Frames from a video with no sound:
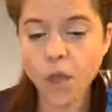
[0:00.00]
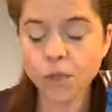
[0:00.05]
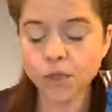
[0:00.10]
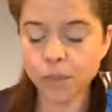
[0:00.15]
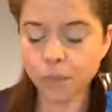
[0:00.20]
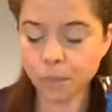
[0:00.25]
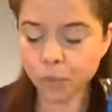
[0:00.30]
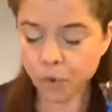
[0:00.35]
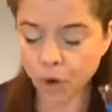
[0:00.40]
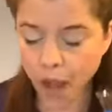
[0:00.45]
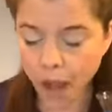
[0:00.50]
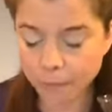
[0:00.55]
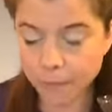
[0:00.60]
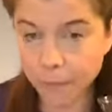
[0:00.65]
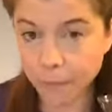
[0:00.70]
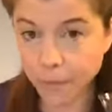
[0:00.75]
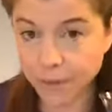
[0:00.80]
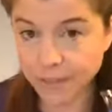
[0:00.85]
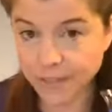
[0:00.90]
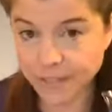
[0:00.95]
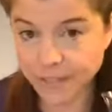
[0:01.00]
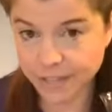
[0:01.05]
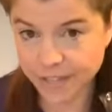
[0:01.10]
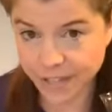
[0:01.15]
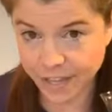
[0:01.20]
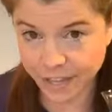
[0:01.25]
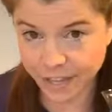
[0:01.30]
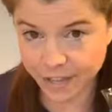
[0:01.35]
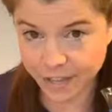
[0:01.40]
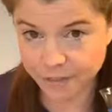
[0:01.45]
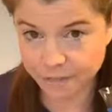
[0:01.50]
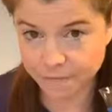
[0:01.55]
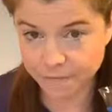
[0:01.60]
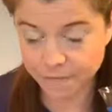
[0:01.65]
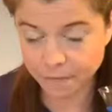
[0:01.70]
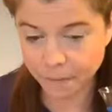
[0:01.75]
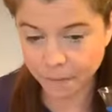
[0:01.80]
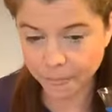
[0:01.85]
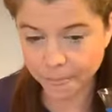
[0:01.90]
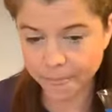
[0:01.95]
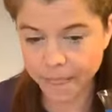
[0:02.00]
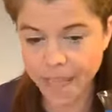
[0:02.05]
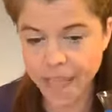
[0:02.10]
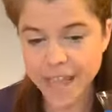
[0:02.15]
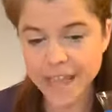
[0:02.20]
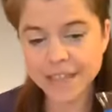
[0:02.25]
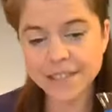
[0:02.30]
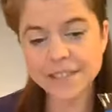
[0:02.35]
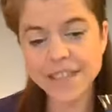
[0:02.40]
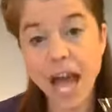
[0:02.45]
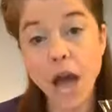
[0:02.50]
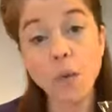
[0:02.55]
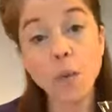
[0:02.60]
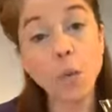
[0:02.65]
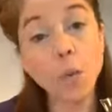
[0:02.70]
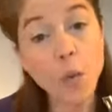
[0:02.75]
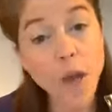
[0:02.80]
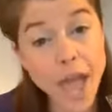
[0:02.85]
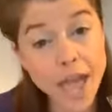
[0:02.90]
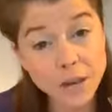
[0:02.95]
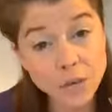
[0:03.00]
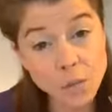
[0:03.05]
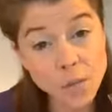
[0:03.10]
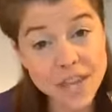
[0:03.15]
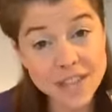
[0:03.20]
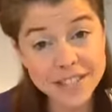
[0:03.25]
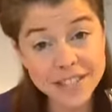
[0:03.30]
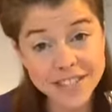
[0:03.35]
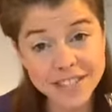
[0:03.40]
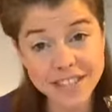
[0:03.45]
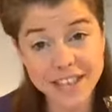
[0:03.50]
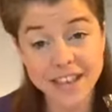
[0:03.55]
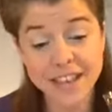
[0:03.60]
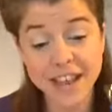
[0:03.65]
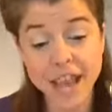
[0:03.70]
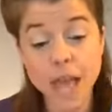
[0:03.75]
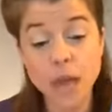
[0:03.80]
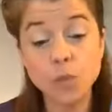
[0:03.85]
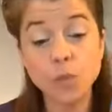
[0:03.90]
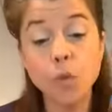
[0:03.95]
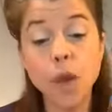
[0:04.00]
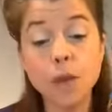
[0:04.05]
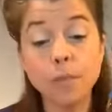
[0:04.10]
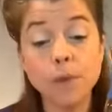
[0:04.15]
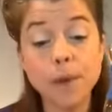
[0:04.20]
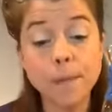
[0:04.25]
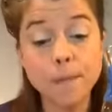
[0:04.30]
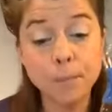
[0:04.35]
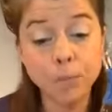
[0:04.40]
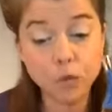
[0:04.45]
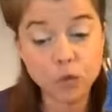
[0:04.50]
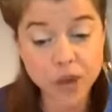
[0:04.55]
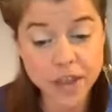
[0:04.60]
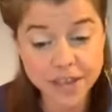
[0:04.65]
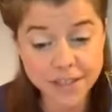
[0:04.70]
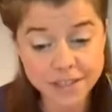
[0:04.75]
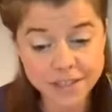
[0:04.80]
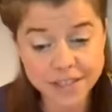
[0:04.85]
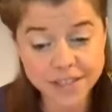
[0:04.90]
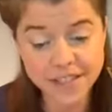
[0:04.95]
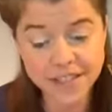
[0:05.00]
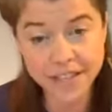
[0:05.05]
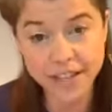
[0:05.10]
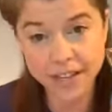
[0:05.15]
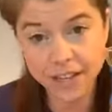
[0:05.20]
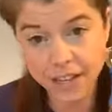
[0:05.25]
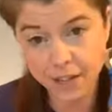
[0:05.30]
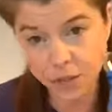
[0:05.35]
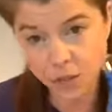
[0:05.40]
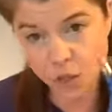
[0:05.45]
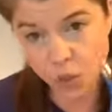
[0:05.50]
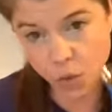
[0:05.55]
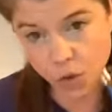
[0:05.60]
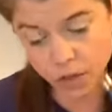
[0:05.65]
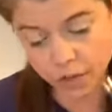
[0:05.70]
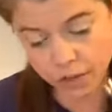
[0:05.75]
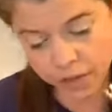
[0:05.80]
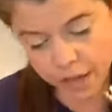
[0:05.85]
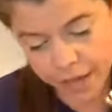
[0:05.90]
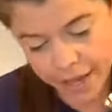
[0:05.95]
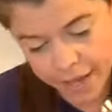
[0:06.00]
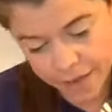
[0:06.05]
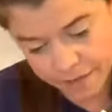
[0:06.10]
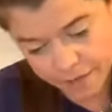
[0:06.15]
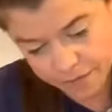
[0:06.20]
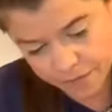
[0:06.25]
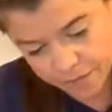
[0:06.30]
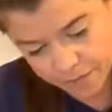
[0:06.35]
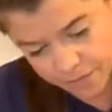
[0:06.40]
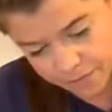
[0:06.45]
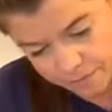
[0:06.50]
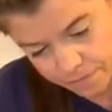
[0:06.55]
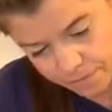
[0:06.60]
The problem with sin is that when we sin and when we bring sin into our life,